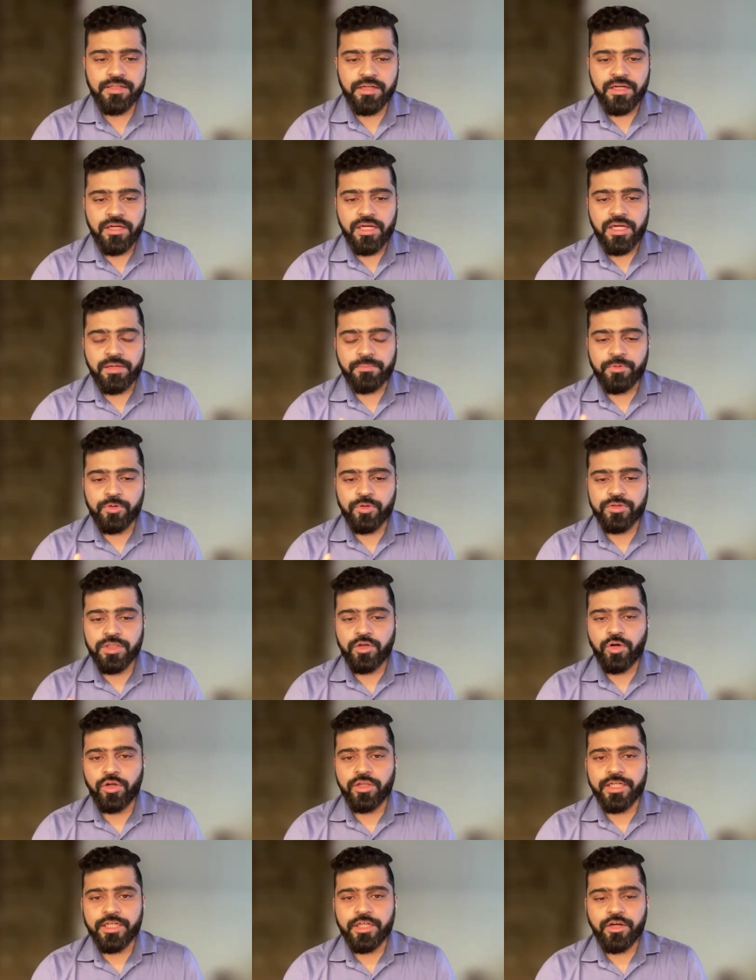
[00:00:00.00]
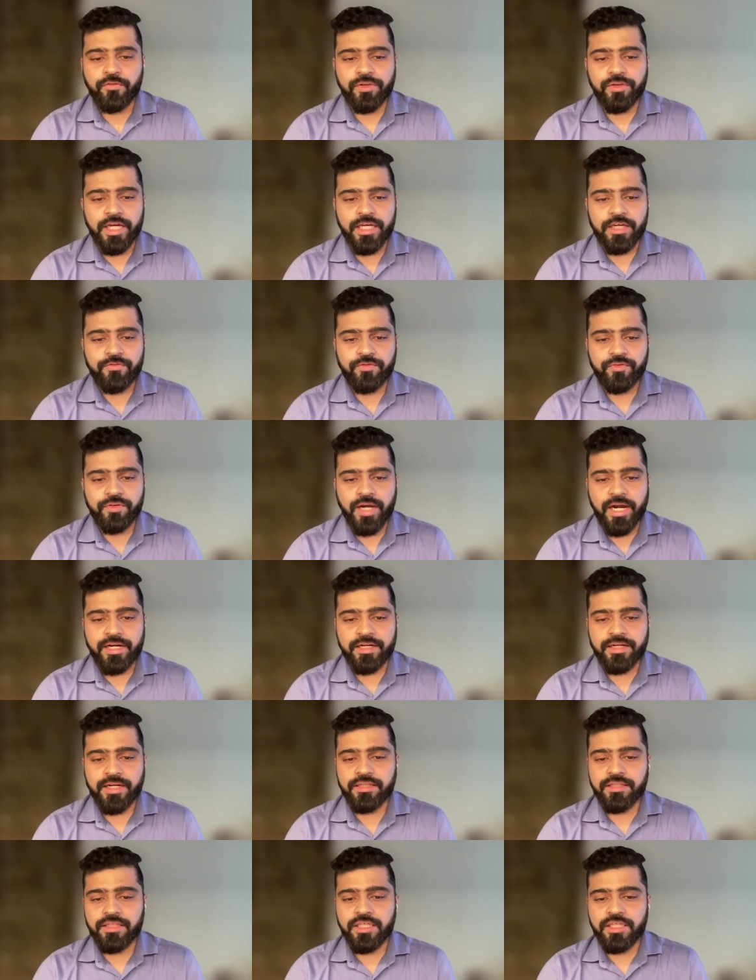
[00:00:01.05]
improves the quality of life, and
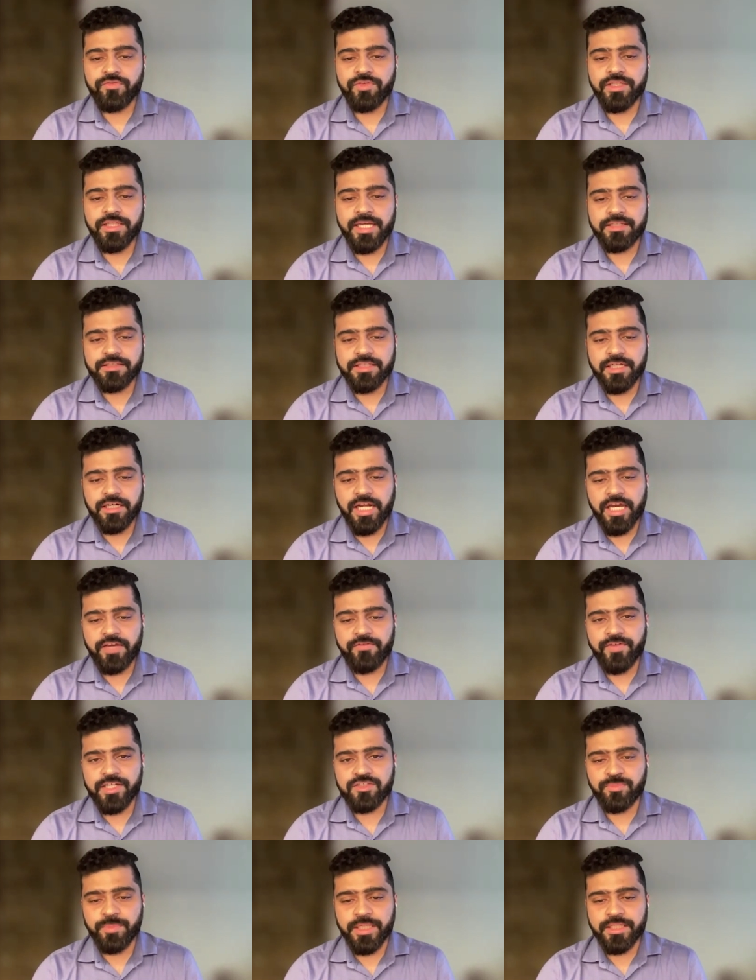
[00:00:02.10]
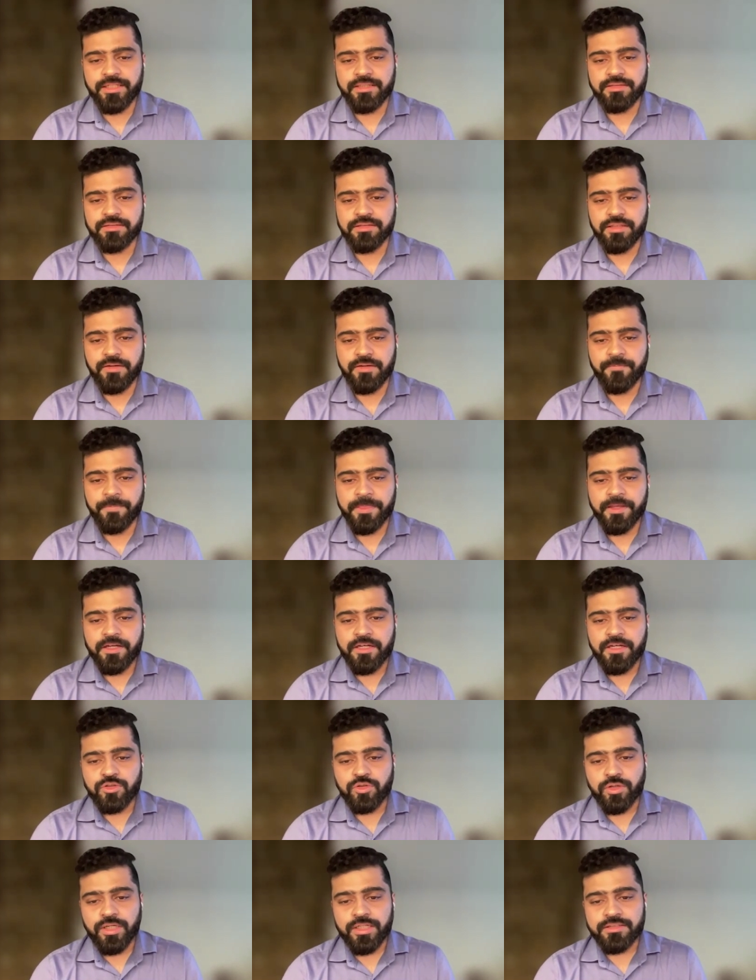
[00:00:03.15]
can even extend life expectancy.
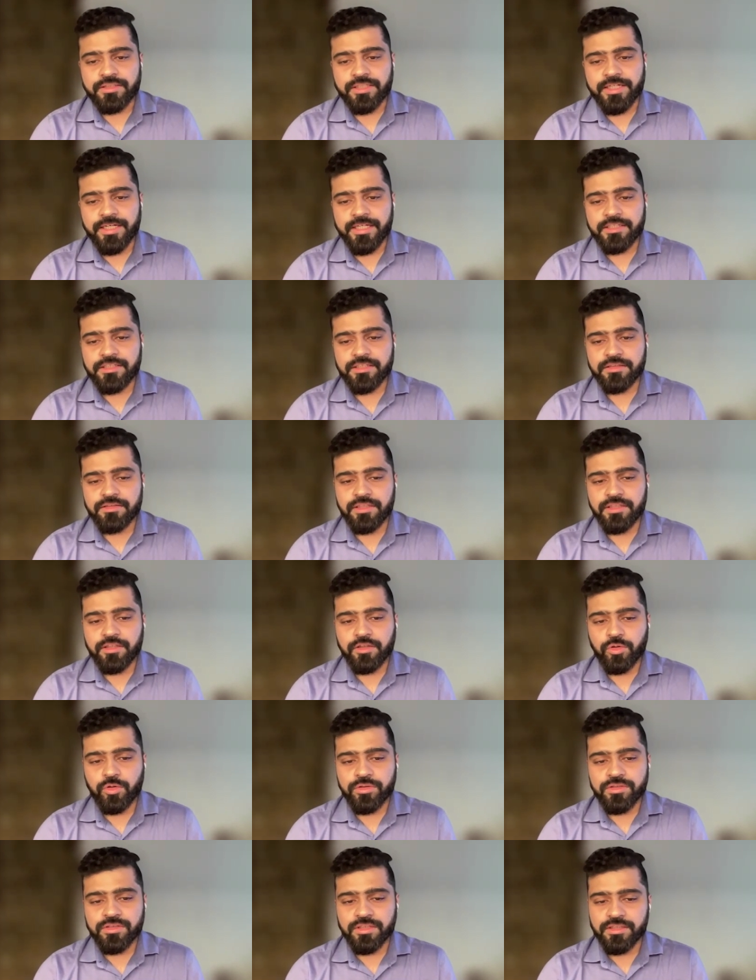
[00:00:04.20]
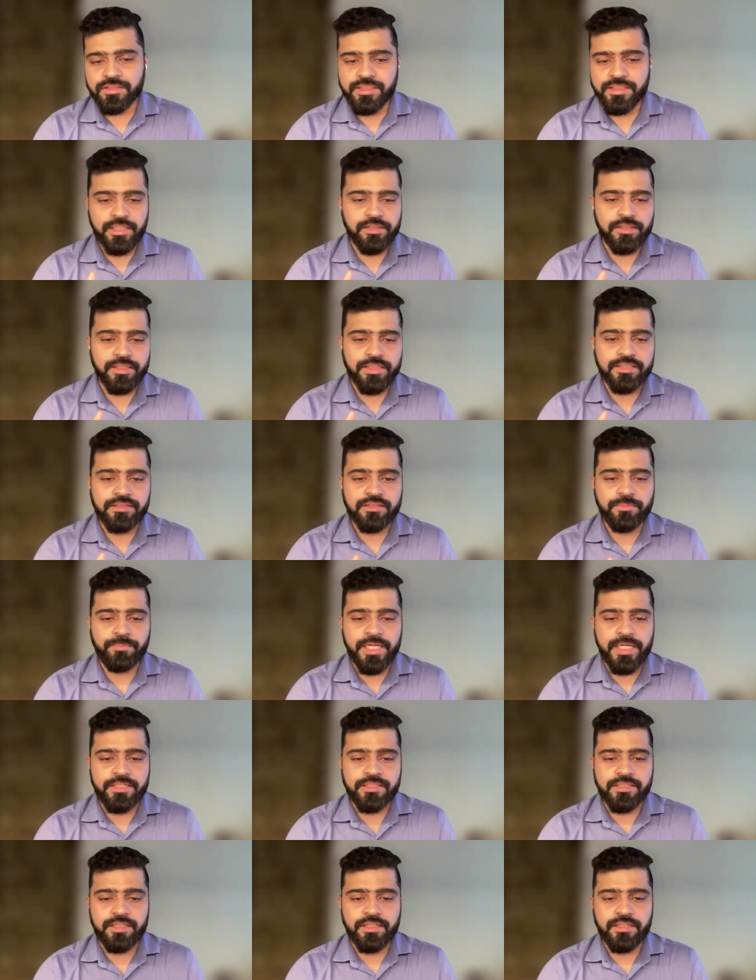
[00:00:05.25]
So considerations include surgical risk,
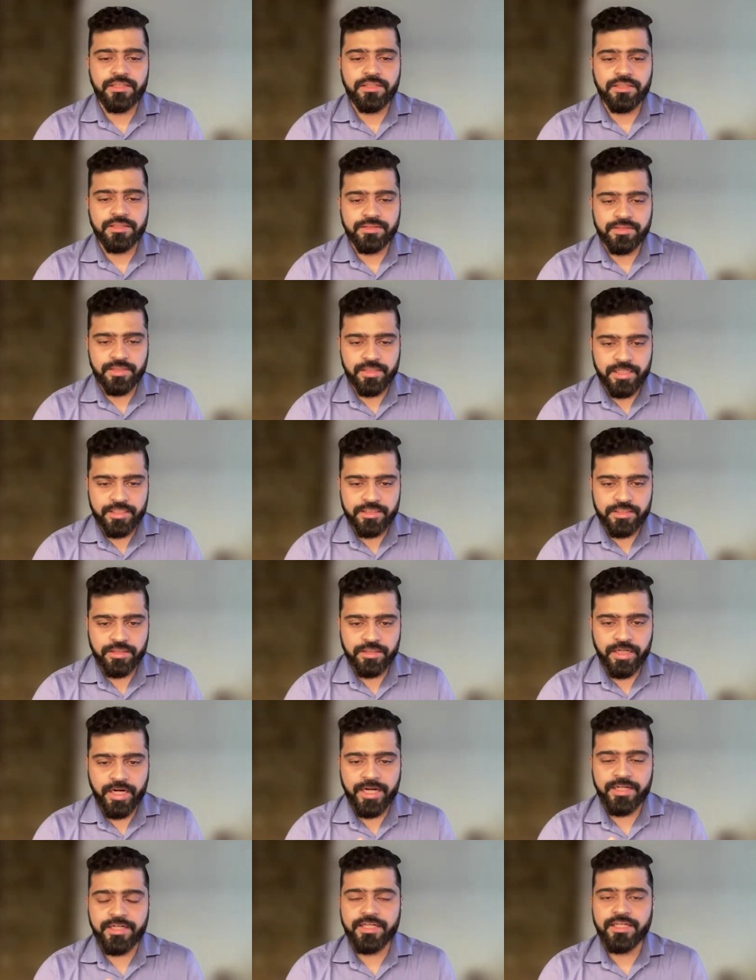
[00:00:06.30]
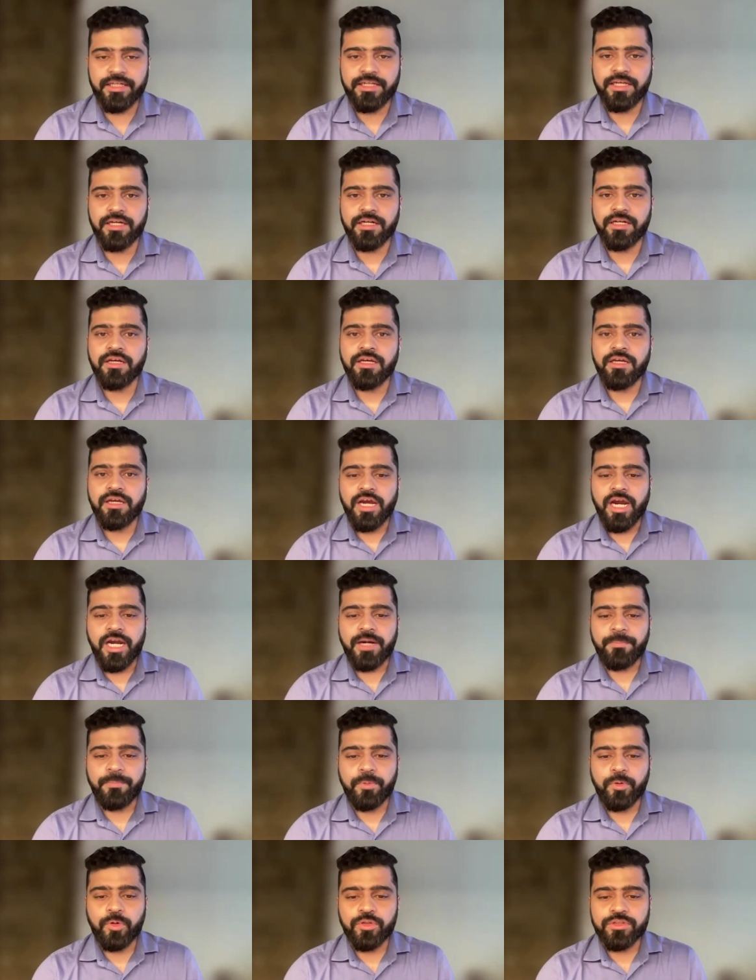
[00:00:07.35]
patient selection criteria,
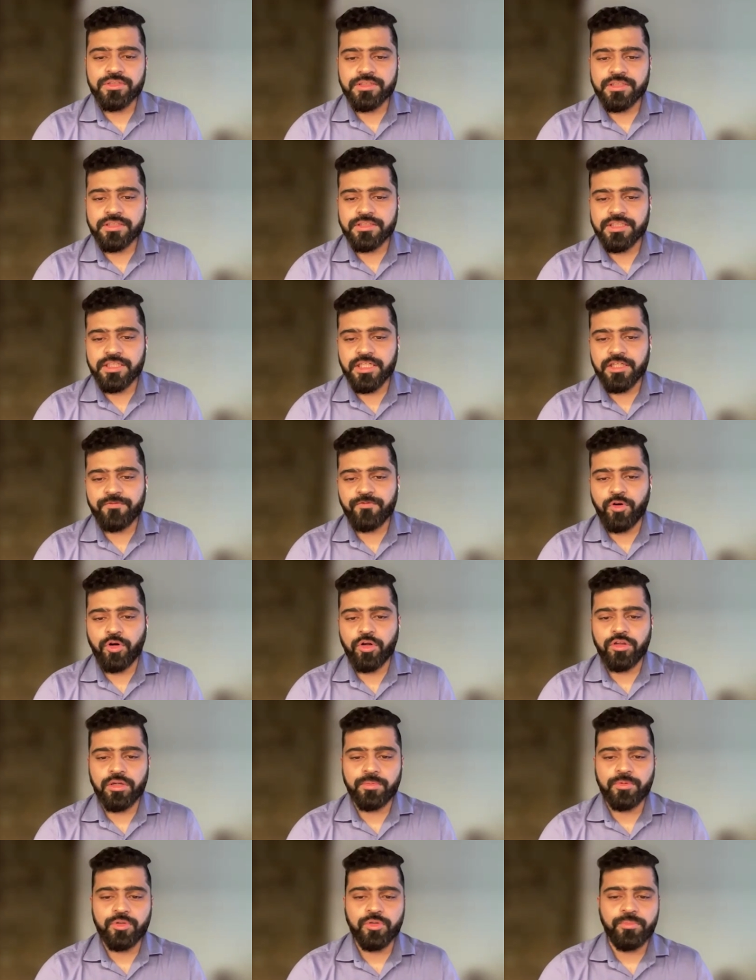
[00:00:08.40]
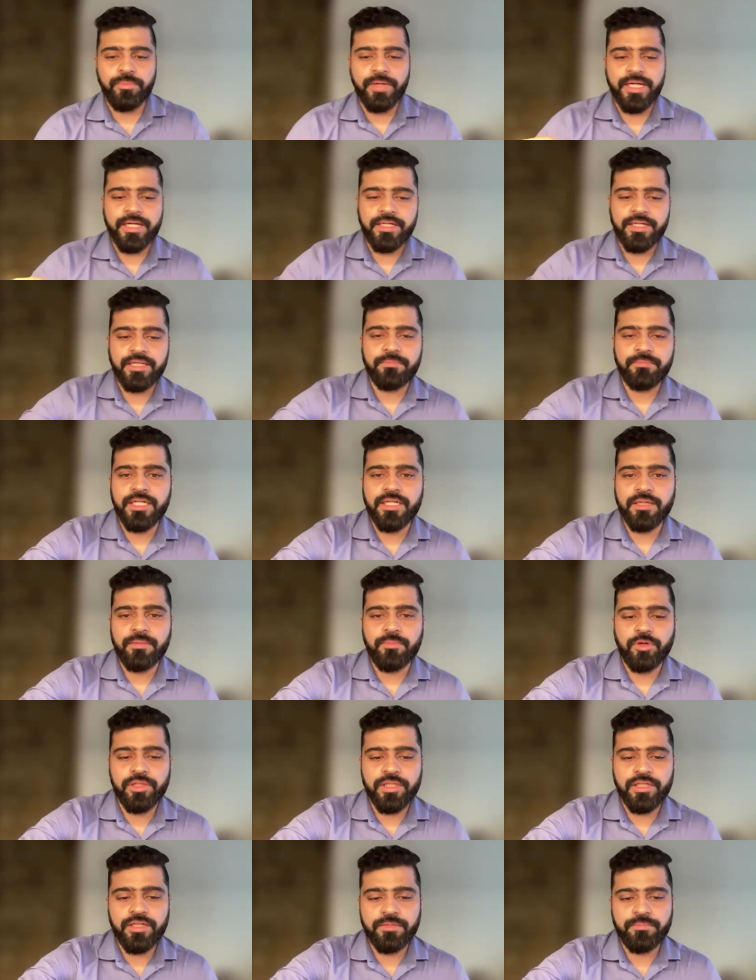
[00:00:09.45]
and post-surgical follow-up to maintain
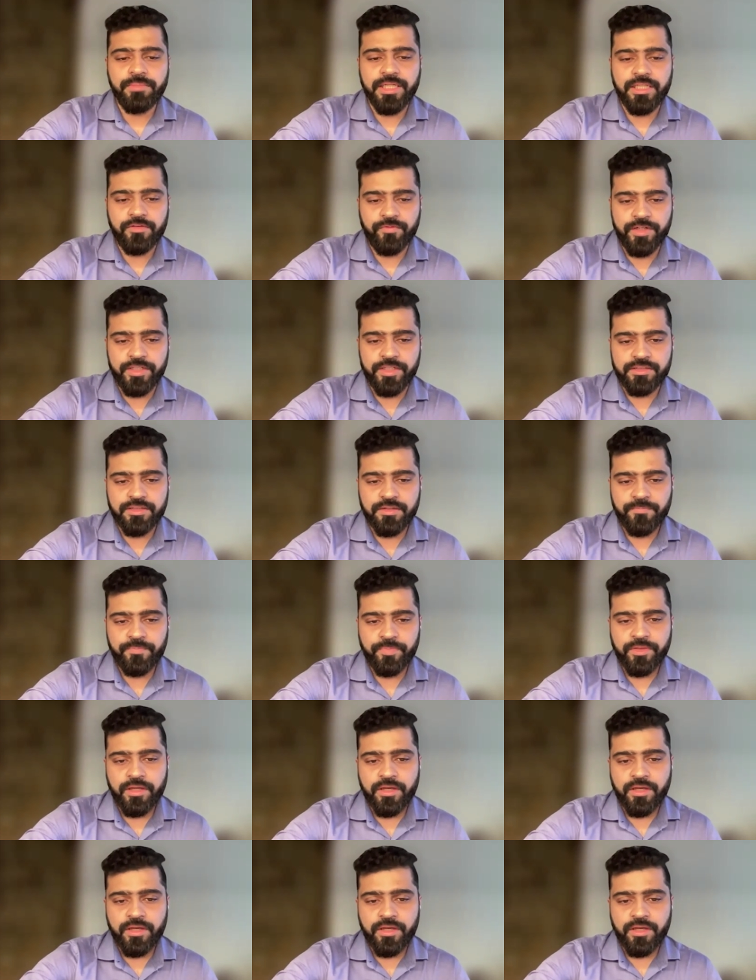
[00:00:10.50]
metabolic benefits.